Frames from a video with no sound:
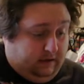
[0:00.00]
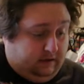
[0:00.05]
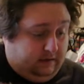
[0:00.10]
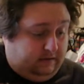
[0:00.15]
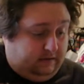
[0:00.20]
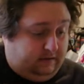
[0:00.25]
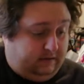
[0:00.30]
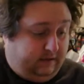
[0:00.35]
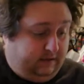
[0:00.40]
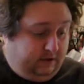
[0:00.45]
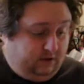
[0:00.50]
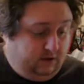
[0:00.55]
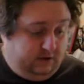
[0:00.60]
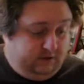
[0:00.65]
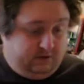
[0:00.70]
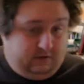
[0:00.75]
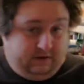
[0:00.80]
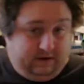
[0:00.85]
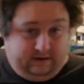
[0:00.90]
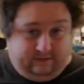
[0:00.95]
Then you
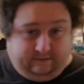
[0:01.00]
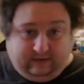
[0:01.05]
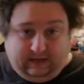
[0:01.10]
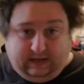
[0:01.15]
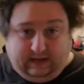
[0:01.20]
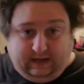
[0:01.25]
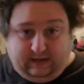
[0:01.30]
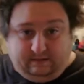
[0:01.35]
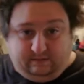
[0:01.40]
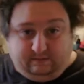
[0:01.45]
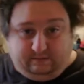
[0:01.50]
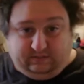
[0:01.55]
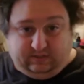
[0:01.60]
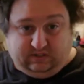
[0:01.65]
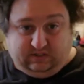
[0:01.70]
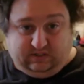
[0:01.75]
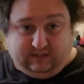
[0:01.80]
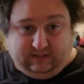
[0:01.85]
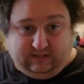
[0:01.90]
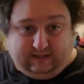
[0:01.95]
also have
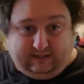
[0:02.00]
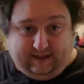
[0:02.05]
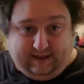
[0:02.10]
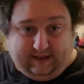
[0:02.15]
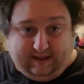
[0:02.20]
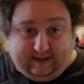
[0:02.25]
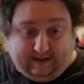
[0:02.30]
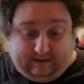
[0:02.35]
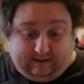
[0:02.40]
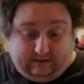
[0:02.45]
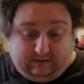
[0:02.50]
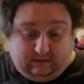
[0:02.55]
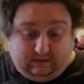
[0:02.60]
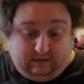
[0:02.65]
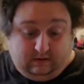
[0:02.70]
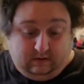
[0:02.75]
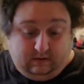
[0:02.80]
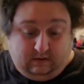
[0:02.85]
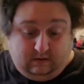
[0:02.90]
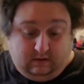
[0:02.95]
games that
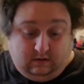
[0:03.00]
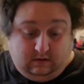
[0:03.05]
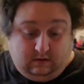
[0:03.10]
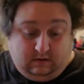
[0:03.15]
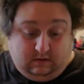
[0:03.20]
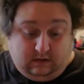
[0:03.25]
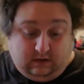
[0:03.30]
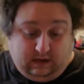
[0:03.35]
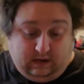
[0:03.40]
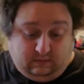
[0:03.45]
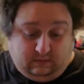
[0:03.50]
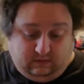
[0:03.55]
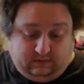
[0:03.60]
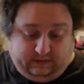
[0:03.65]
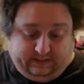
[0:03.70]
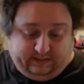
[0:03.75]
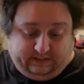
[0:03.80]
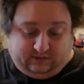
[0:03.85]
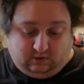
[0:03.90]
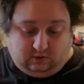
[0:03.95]
got
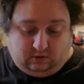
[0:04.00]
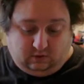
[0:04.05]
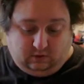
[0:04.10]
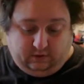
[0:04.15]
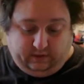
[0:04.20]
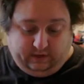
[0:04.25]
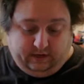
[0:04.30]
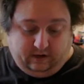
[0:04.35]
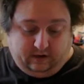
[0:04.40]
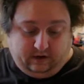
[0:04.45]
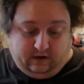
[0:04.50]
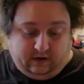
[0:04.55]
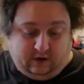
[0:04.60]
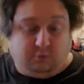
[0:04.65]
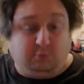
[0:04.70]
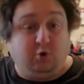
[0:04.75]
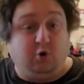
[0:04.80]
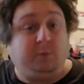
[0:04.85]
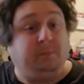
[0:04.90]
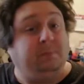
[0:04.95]
released earlier and are
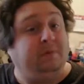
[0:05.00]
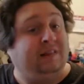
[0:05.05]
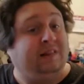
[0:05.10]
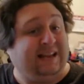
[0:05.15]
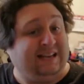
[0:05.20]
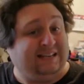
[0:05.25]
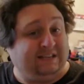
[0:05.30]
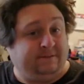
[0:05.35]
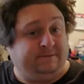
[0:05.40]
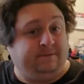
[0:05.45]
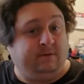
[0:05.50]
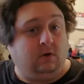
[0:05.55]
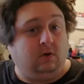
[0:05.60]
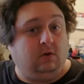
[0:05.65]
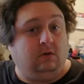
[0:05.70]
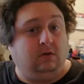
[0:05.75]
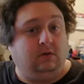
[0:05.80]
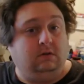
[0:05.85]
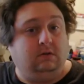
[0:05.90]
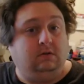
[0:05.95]
more plentiful
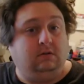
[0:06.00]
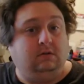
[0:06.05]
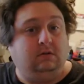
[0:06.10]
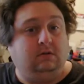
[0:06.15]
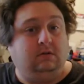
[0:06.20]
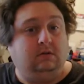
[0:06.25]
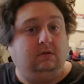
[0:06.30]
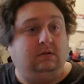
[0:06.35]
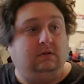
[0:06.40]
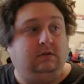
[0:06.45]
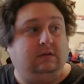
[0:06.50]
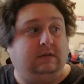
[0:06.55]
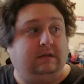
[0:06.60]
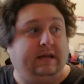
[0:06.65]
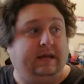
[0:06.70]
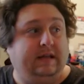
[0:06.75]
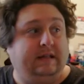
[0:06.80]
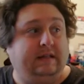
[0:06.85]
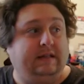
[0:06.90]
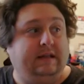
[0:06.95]

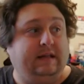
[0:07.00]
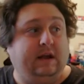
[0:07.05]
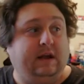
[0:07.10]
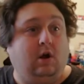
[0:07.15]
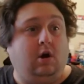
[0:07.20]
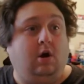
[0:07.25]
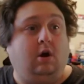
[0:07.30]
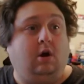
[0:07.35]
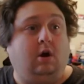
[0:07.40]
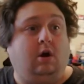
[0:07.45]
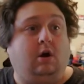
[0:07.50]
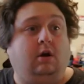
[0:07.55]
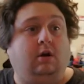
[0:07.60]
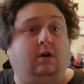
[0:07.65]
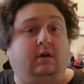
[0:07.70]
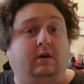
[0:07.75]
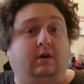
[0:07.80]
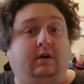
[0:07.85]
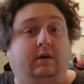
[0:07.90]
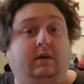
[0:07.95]
than they are
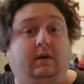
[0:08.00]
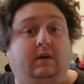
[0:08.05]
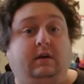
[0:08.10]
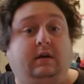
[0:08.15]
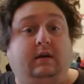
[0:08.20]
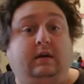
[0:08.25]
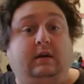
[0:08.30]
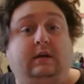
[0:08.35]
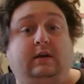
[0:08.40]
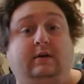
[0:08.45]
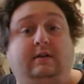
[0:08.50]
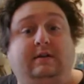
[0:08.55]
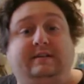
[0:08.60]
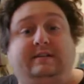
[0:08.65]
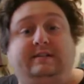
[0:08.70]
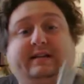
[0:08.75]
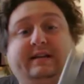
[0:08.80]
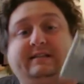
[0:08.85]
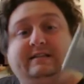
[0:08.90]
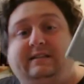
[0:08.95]
here in the
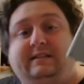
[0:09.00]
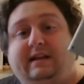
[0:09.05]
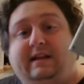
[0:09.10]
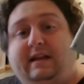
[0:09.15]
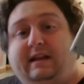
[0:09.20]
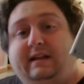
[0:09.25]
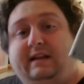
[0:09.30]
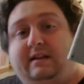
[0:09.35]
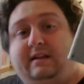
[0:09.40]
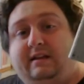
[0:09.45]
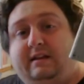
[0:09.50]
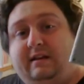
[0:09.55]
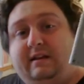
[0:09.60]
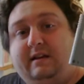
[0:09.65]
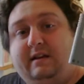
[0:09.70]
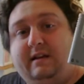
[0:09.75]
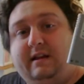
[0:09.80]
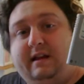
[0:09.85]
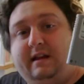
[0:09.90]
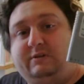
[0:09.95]
States, and
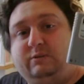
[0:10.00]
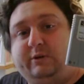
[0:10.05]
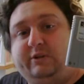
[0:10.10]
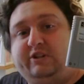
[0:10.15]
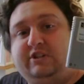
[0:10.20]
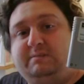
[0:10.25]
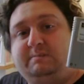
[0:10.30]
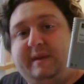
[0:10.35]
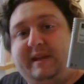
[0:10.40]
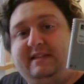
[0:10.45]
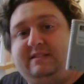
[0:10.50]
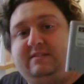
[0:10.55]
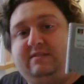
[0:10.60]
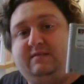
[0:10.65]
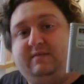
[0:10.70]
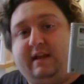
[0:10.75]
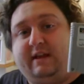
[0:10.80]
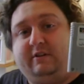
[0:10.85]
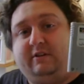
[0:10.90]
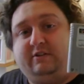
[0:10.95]
that's where Space
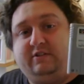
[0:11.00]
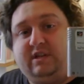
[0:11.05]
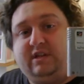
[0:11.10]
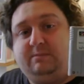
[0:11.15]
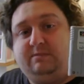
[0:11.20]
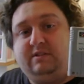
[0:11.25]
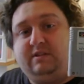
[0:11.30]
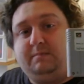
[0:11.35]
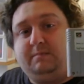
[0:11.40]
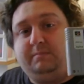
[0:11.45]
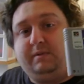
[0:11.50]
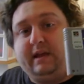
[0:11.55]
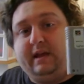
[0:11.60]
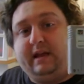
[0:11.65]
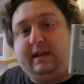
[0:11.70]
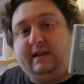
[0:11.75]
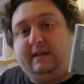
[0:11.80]
Invaders comes into play.